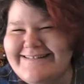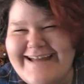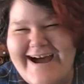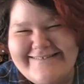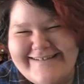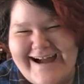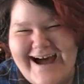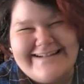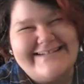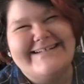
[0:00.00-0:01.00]
Oh my
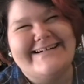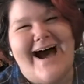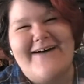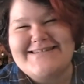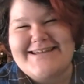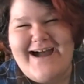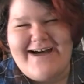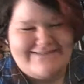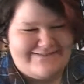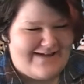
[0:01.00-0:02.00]
god, I was so
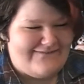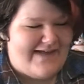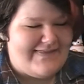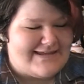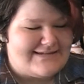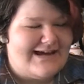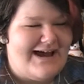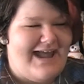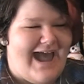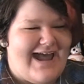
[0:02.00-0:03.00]
happy when I found this.
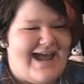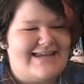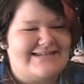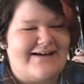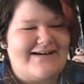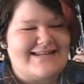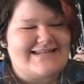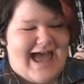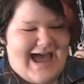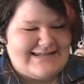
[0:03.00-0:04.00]
Okay, so it's
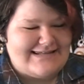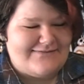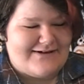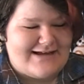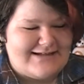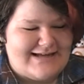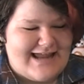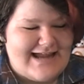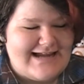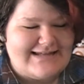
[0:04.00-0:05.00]
As You Wish,
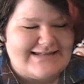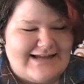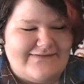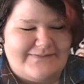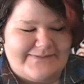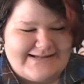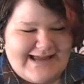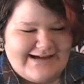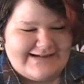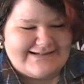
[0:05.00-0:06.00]
Inconceivable
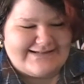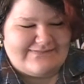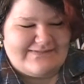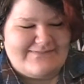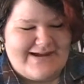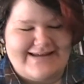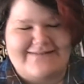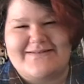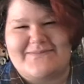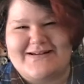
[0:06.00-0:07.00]
Tales from the Making
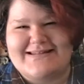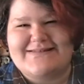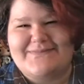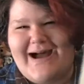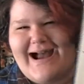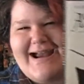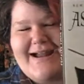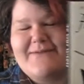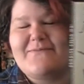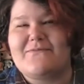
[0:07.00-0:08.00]
of the Princess
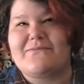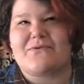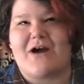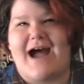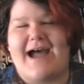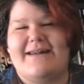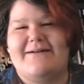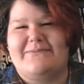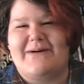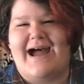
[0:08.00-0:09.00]
Bride
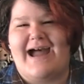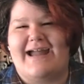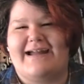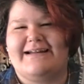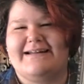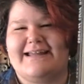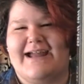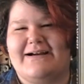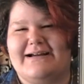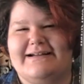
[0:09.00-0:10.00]
by
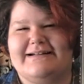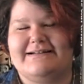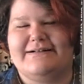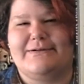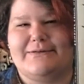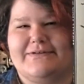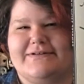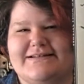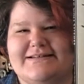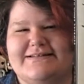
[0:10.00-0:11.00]
Carey,
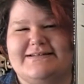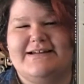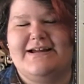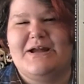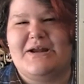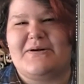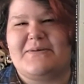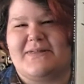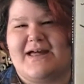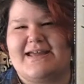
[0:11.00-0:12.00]
who
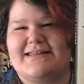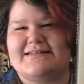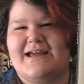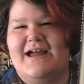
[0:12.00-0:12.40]
plays